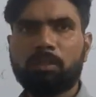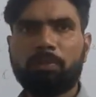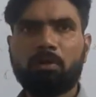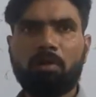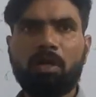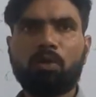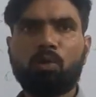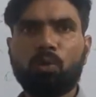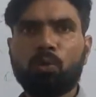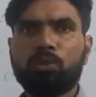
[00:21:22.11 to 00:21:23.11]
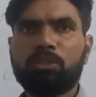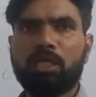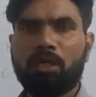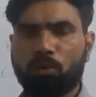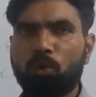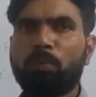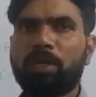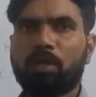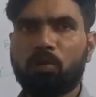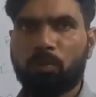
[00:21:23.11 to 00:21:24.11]
called closed and open
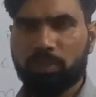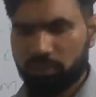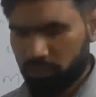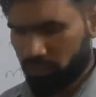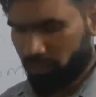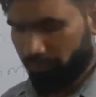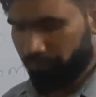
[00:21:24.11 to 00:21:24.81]
economic system.